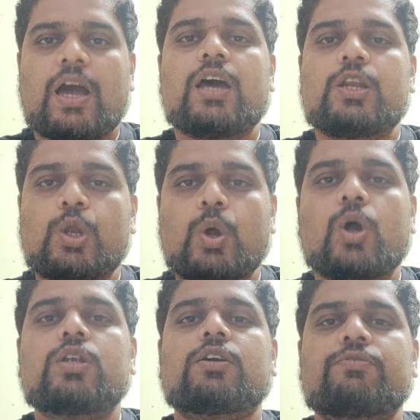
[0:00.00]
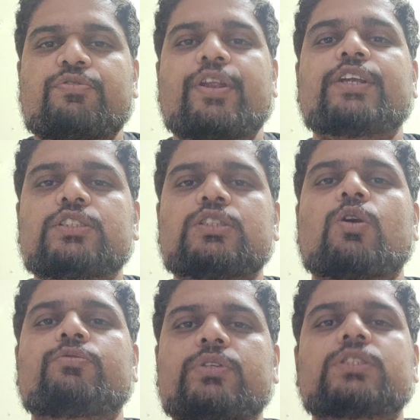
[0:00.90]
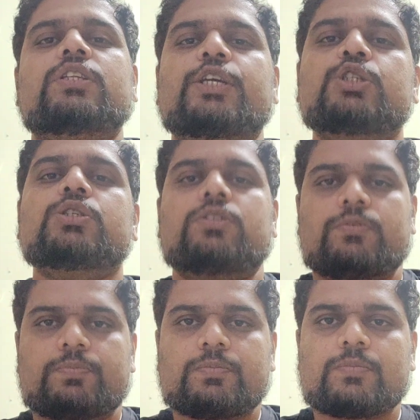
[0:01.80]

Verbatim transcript: are not friends of this nation